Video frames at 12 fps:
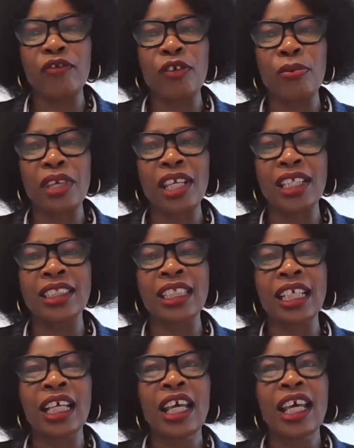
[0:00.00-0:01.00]
run away from
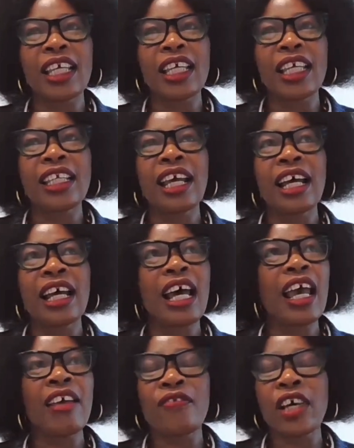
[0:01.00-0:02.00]
it.
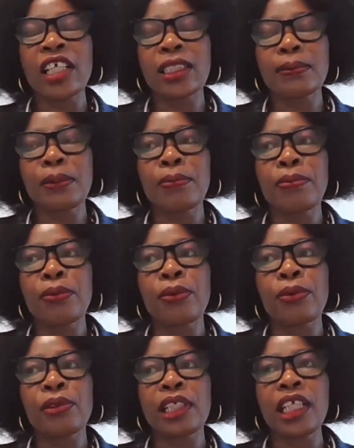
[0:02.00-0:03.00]
Yeah, I advise
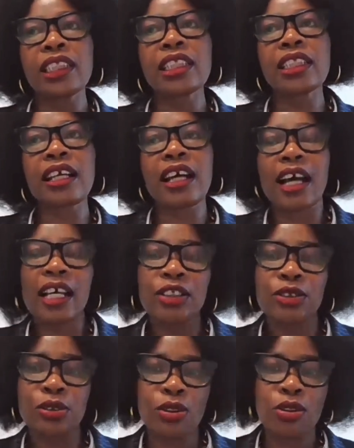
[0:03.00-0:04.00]
people, let it
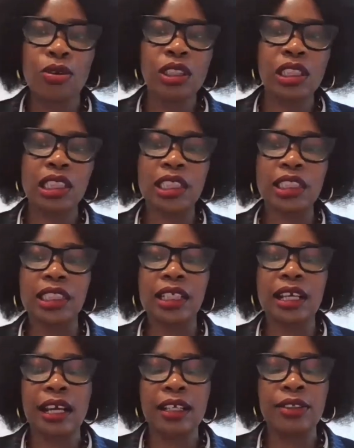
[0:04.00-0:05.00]
guide your thoughts, let it
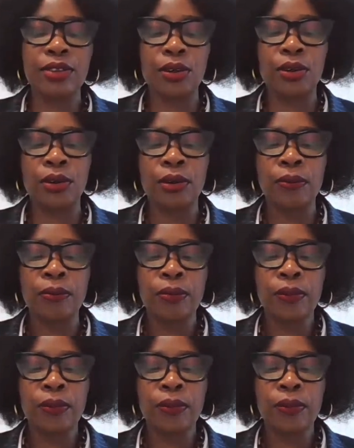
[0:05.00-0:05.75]
guide your